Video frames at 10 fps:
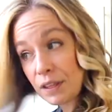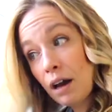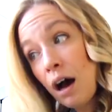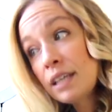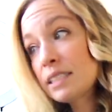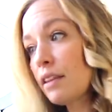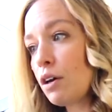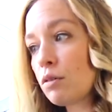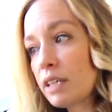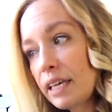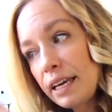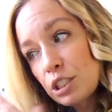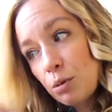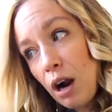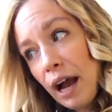The only
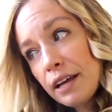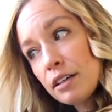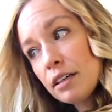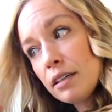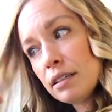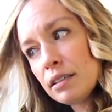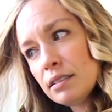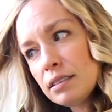case where I could